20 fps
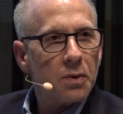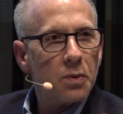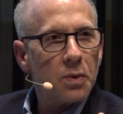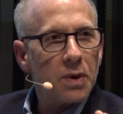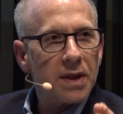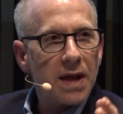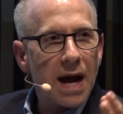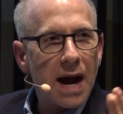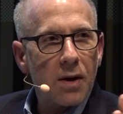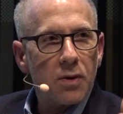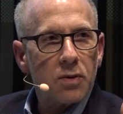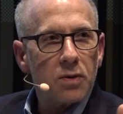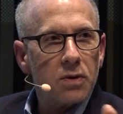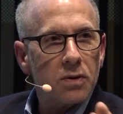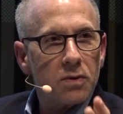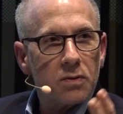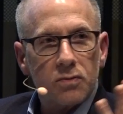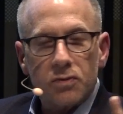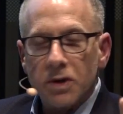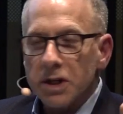without
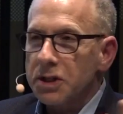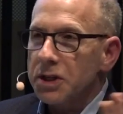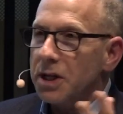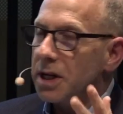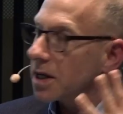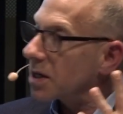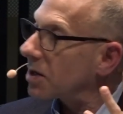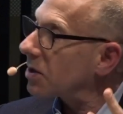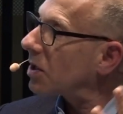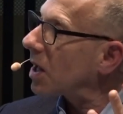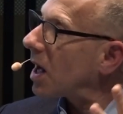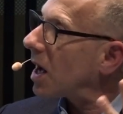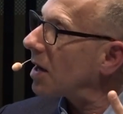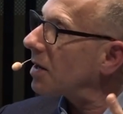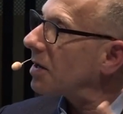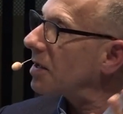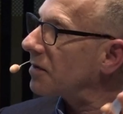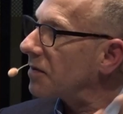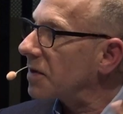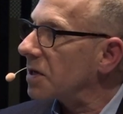risking a
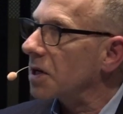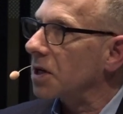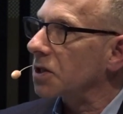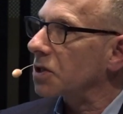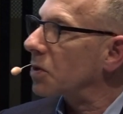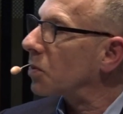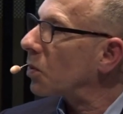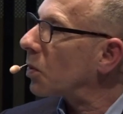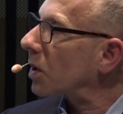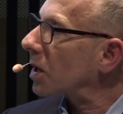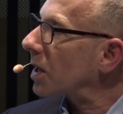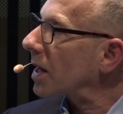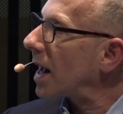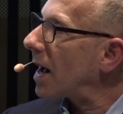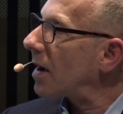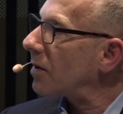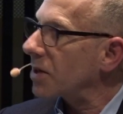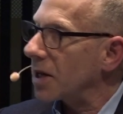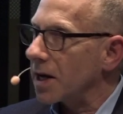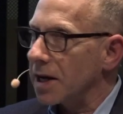lot if it doesn't work
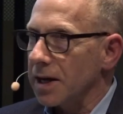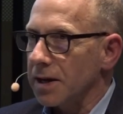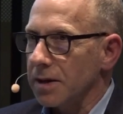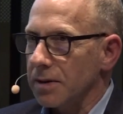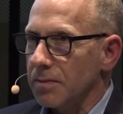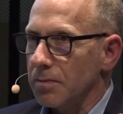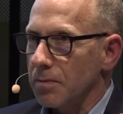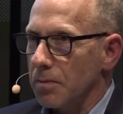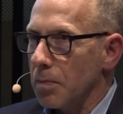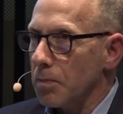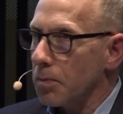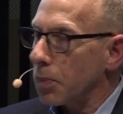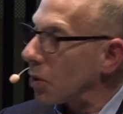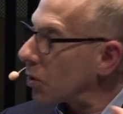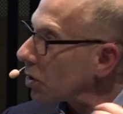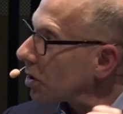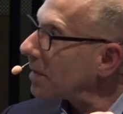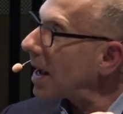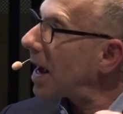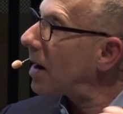out. They can
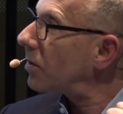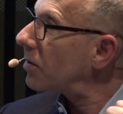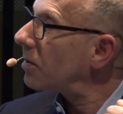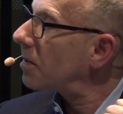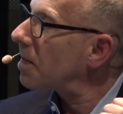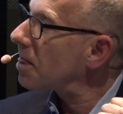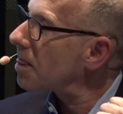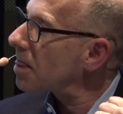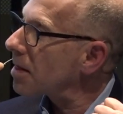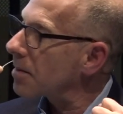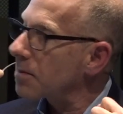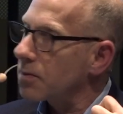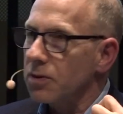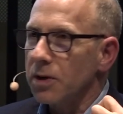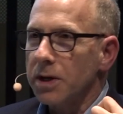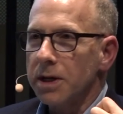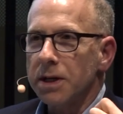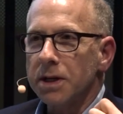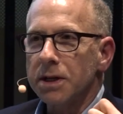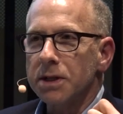pull them out
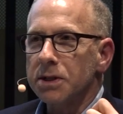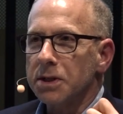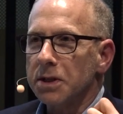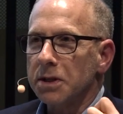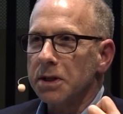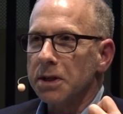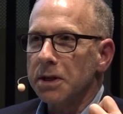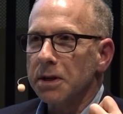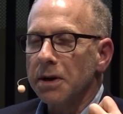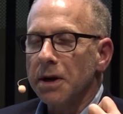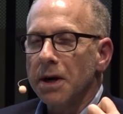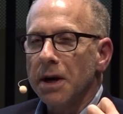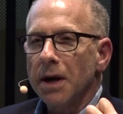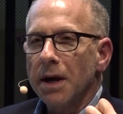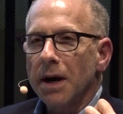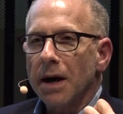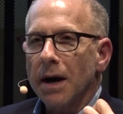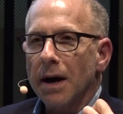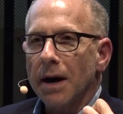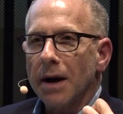pretty easily.
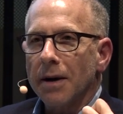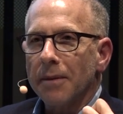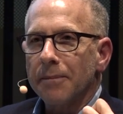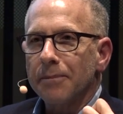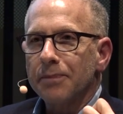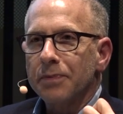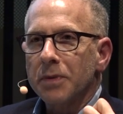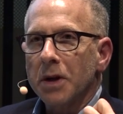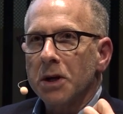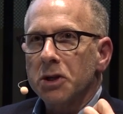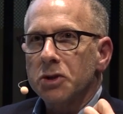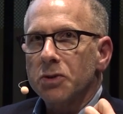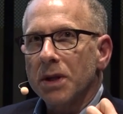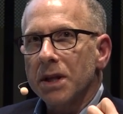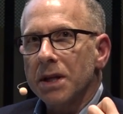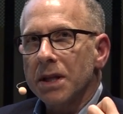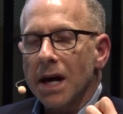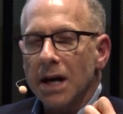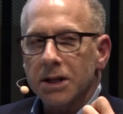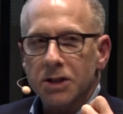Um, so I
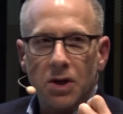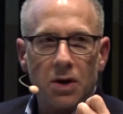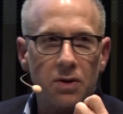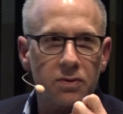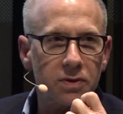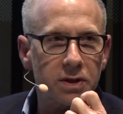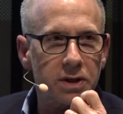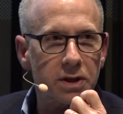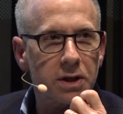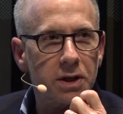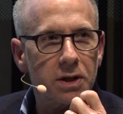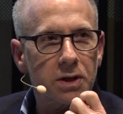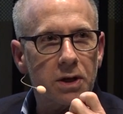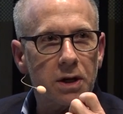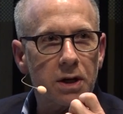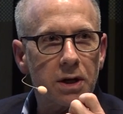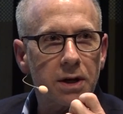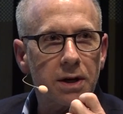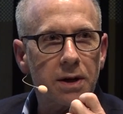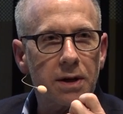think that's all really
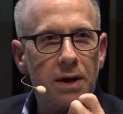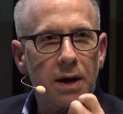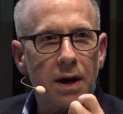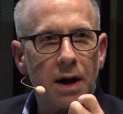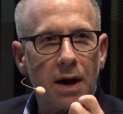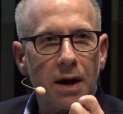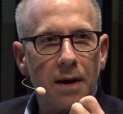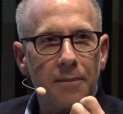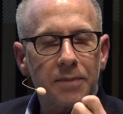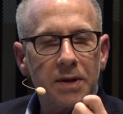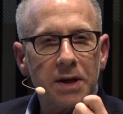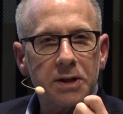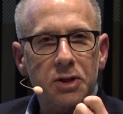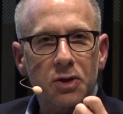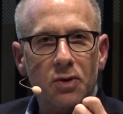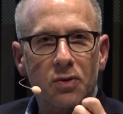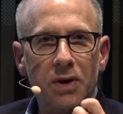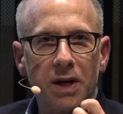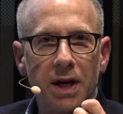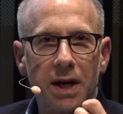good. Um, it's
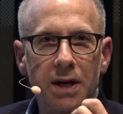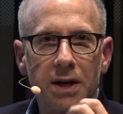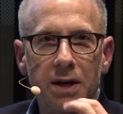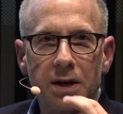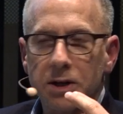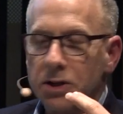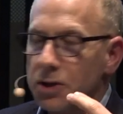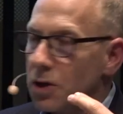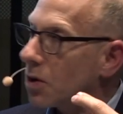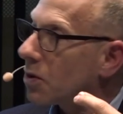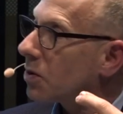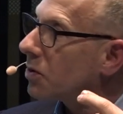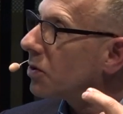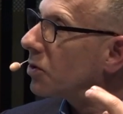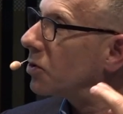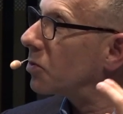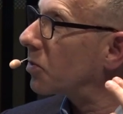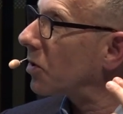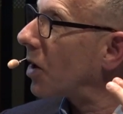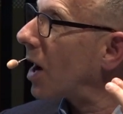created its own
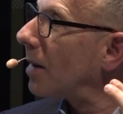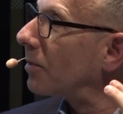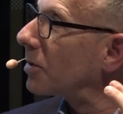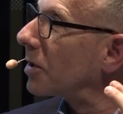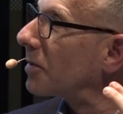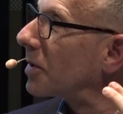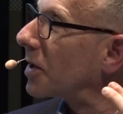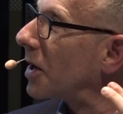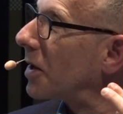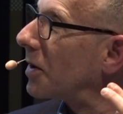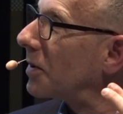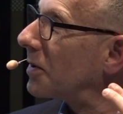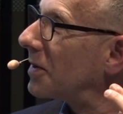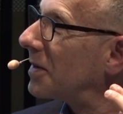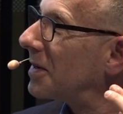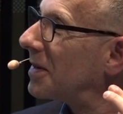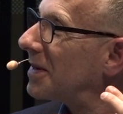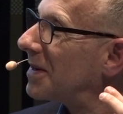new problem though,